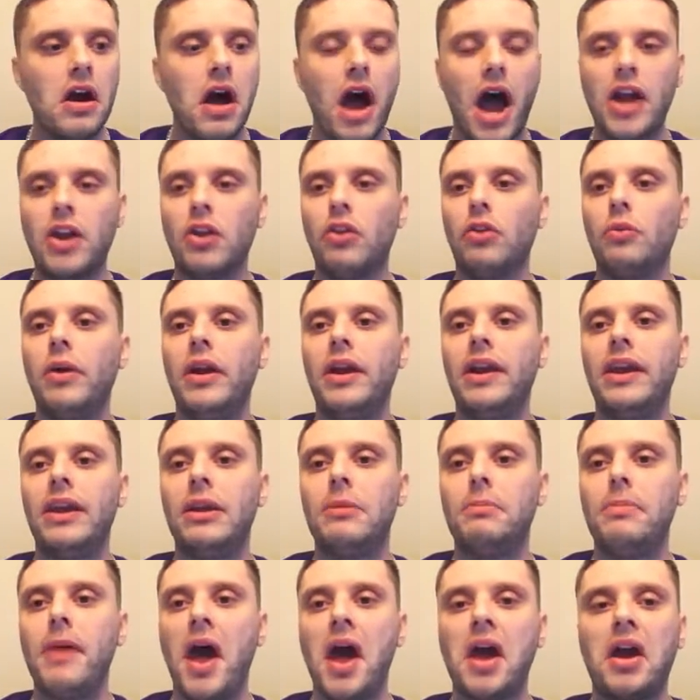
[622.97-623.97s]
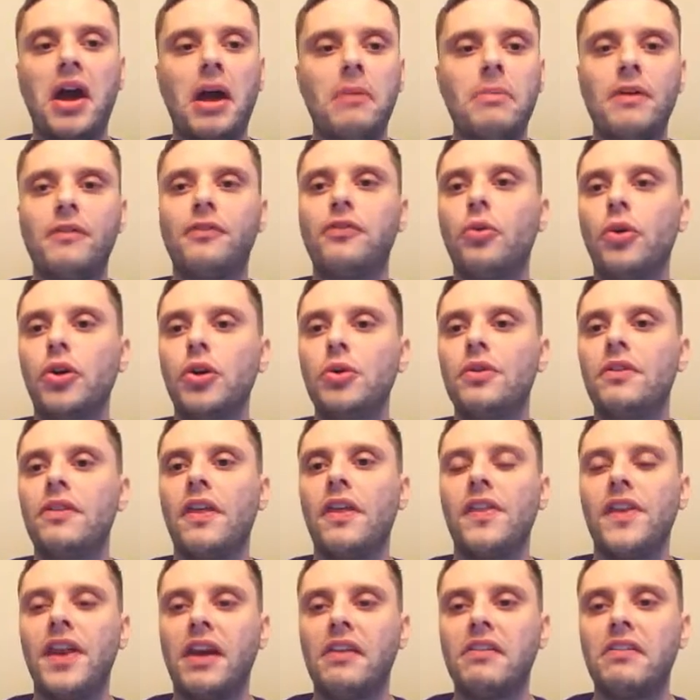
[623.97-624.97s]
I know the way to get it back. I bet 4 units
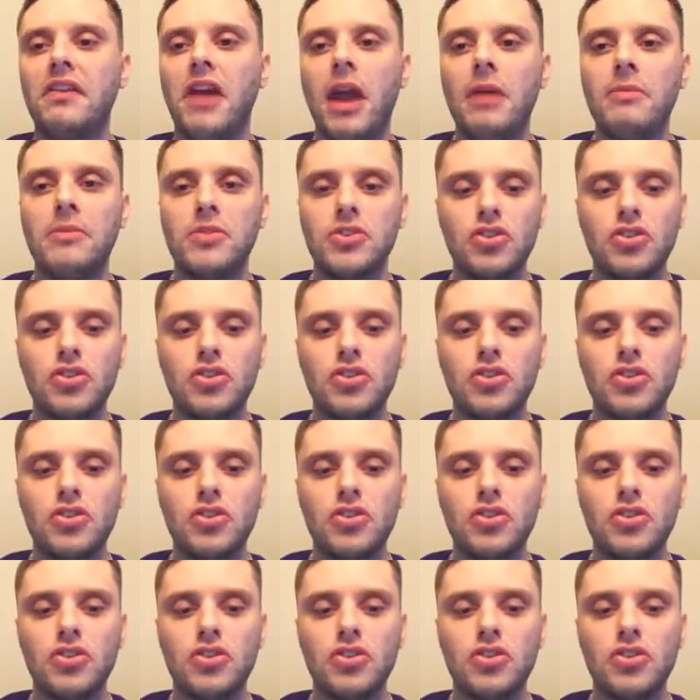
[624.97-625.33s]
on the next game,